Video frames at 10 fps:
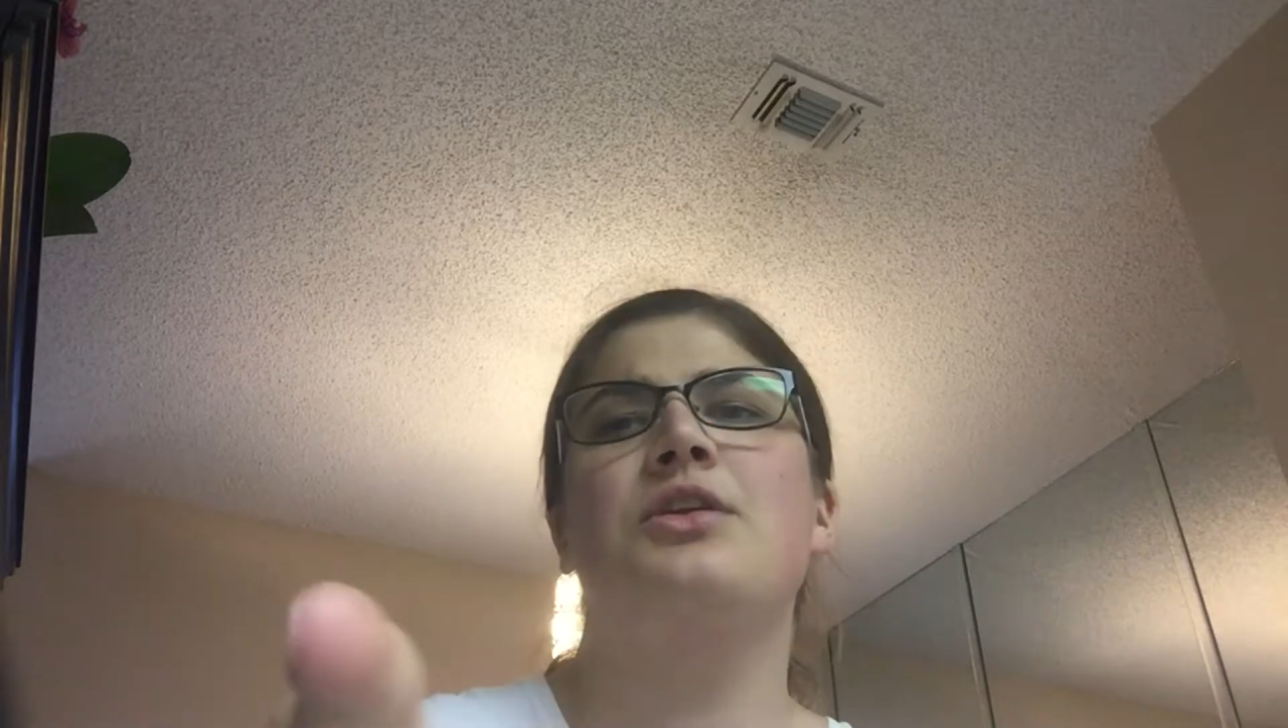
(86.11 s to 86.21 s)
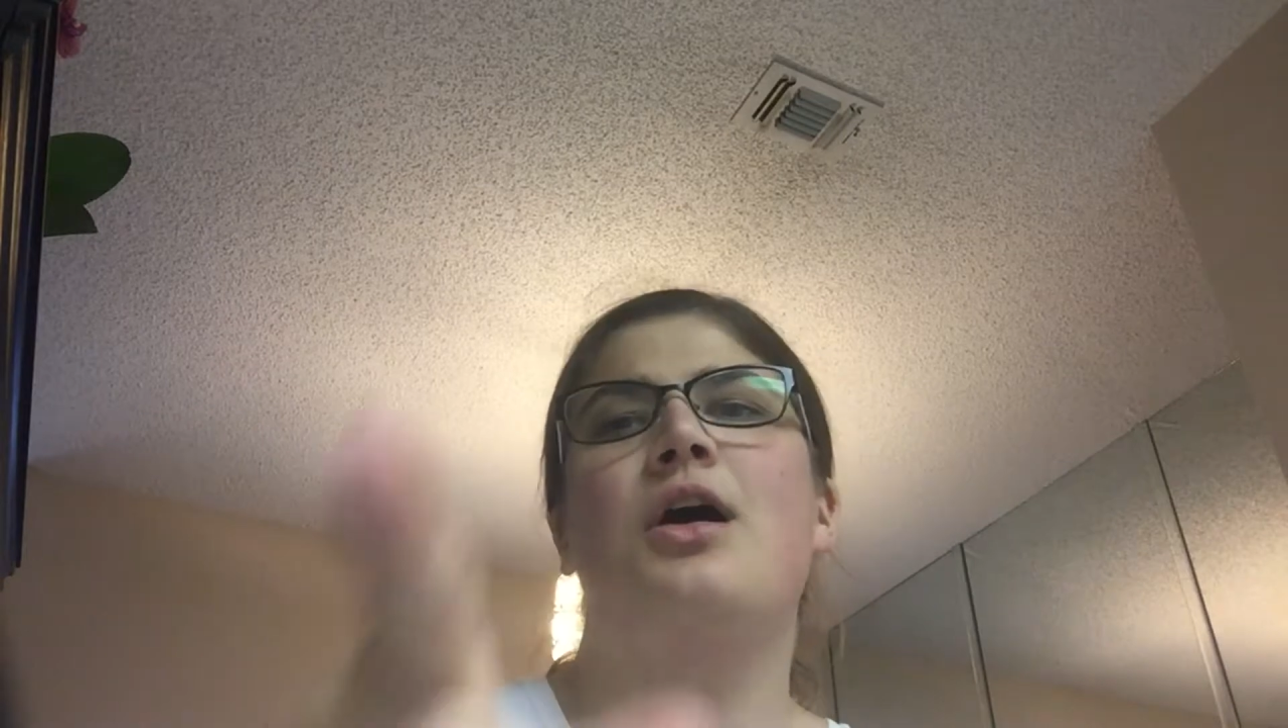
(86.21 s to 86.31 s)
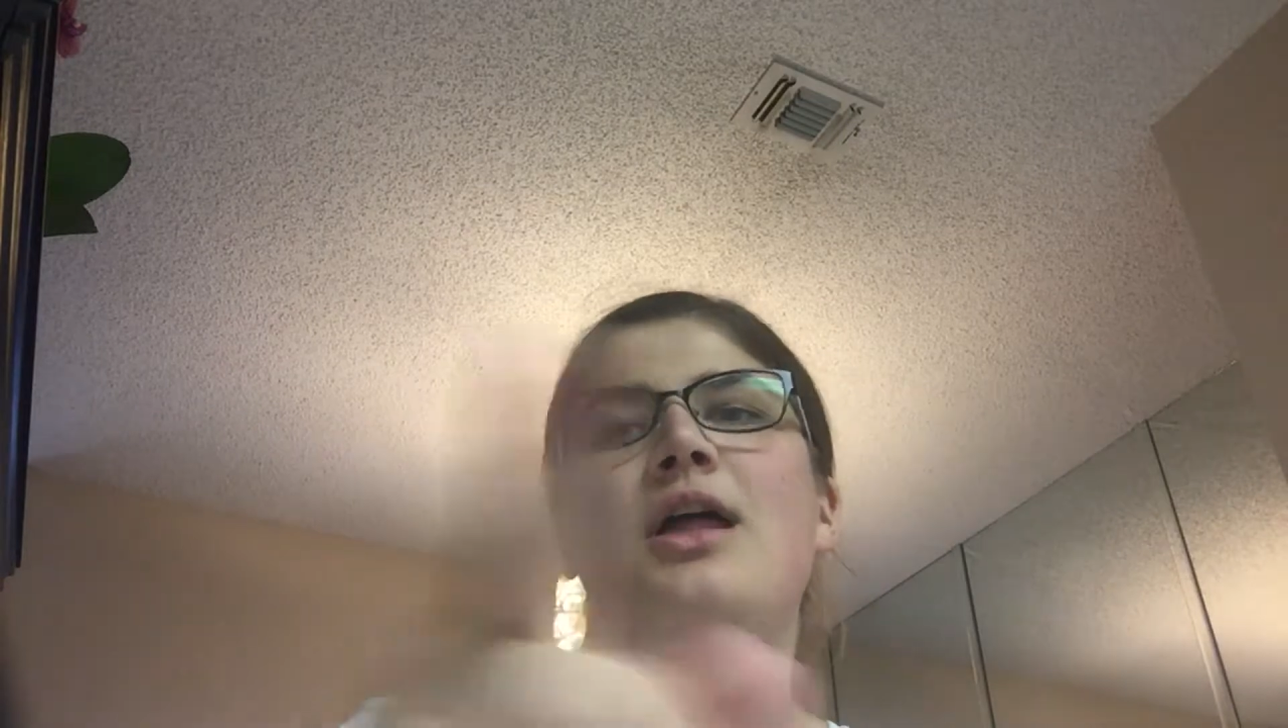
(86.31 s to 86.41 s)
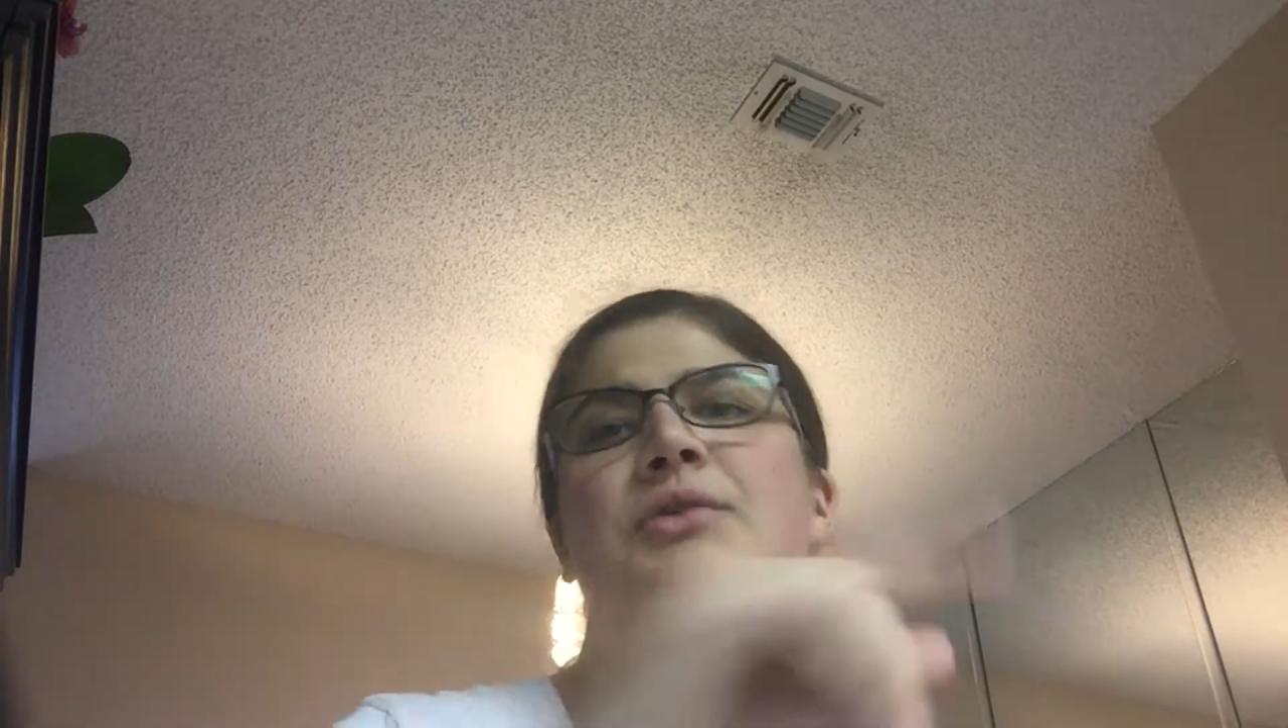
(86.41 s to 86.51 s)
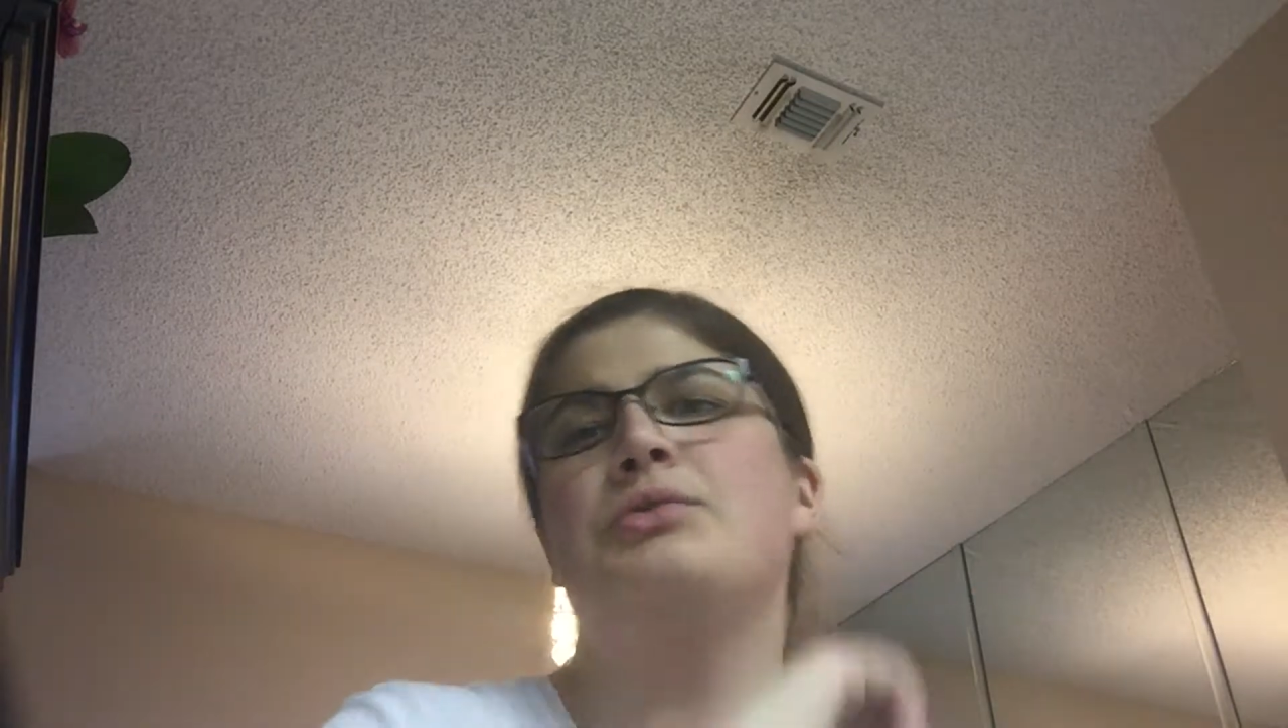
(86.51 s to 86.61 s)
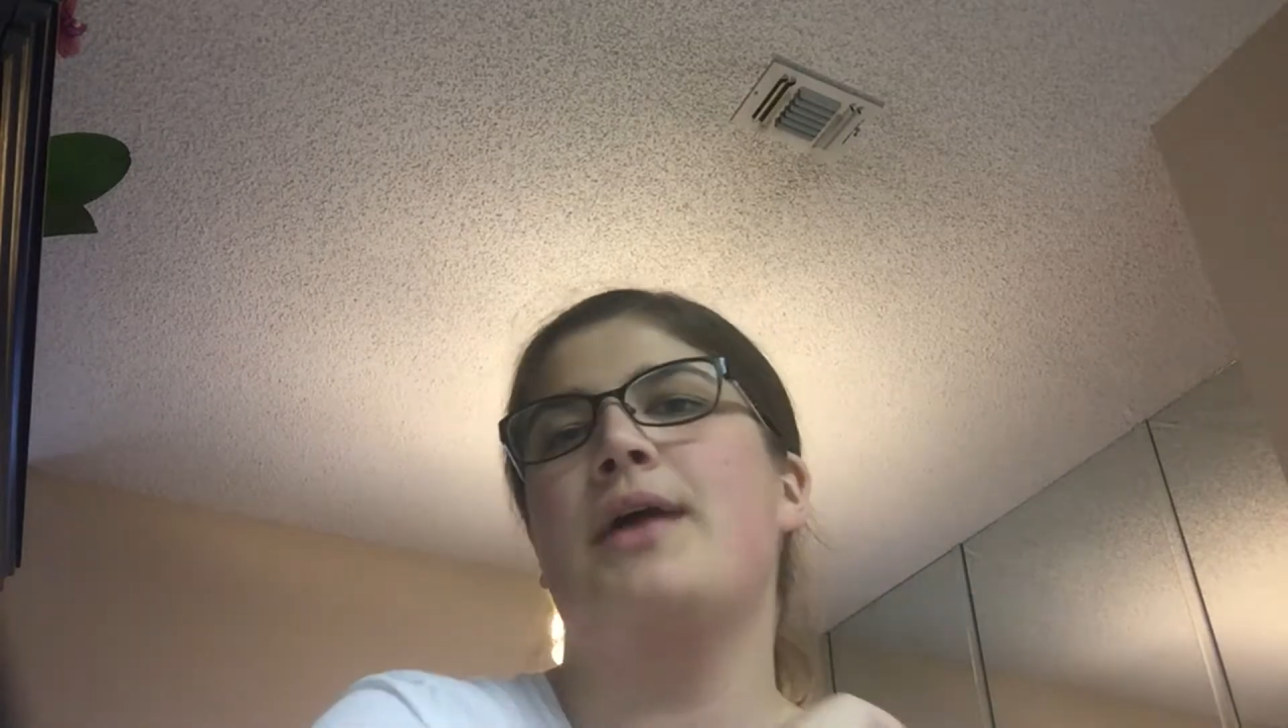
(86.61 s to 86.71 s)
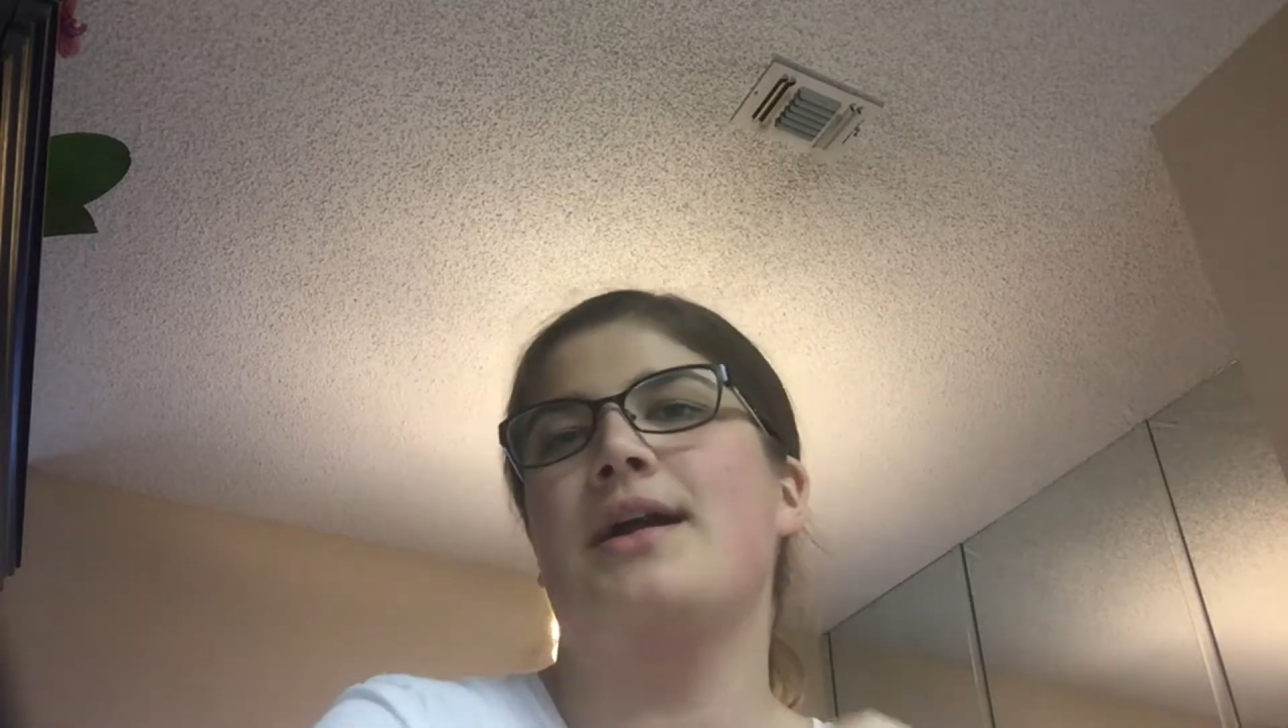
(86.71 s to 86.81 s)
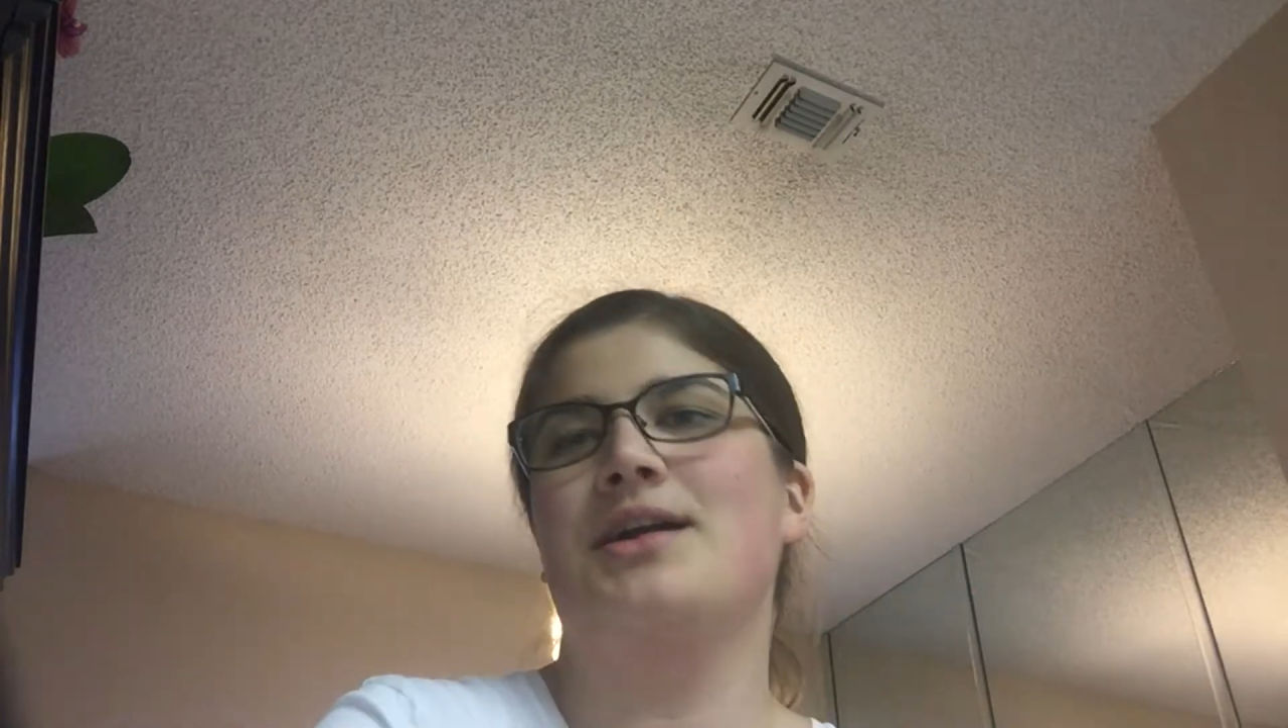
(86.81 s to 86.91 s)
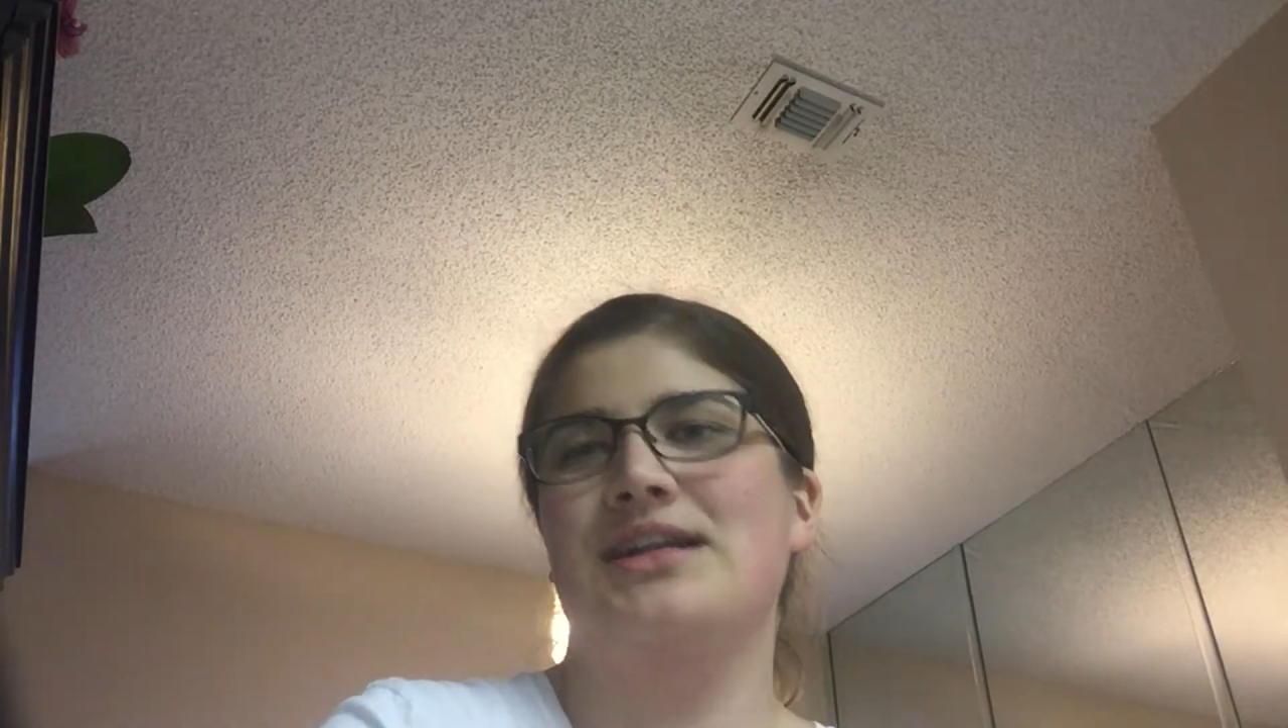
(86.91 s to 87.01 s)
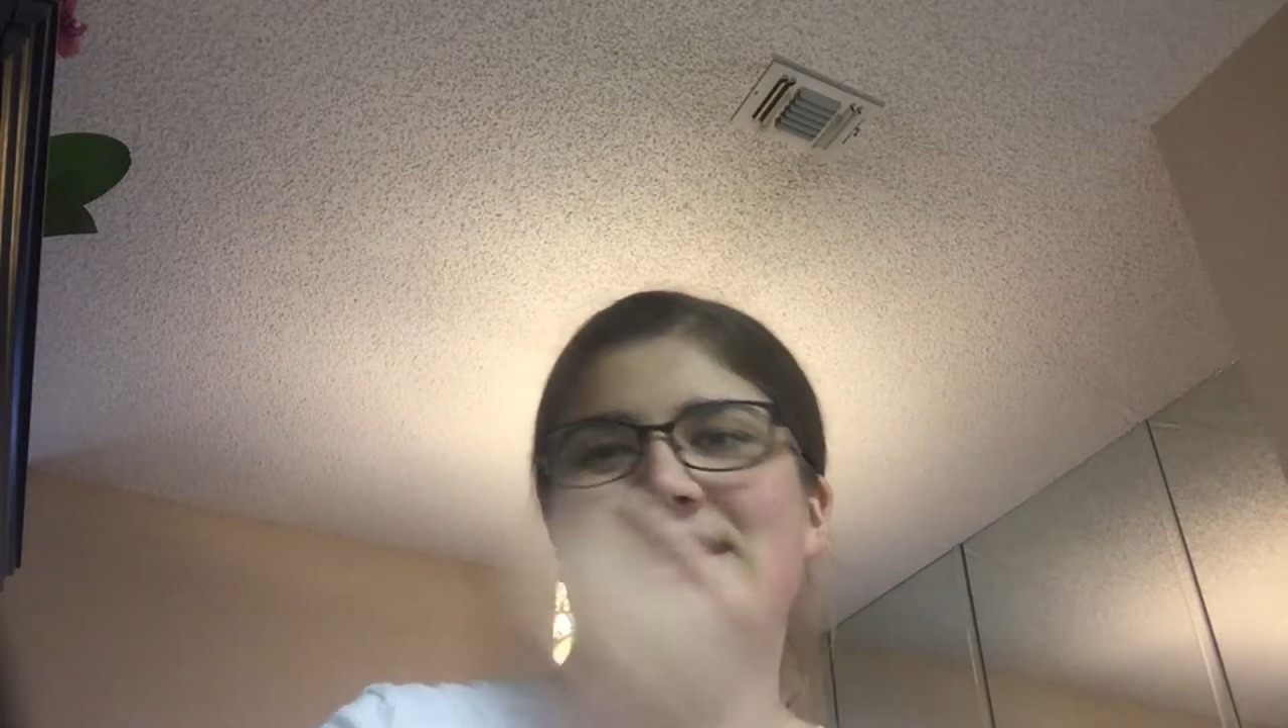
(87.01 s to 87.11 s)
to Hollywood
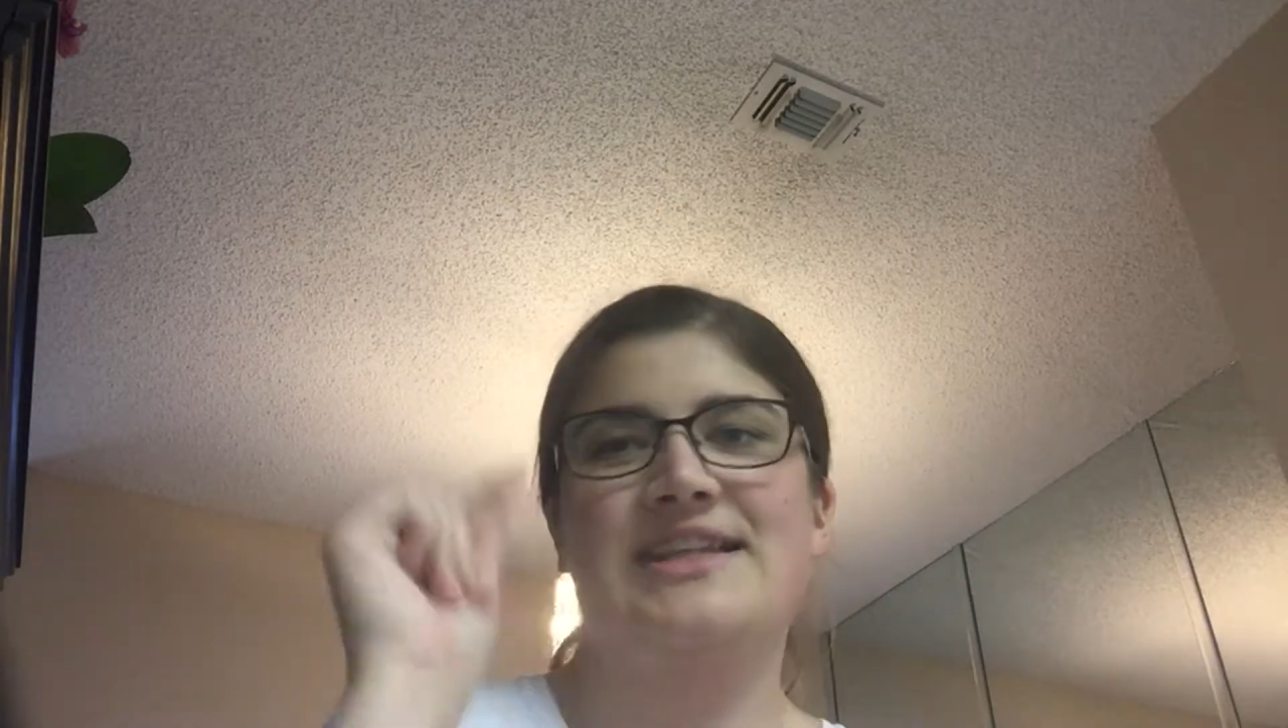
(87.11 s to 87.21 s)
Records.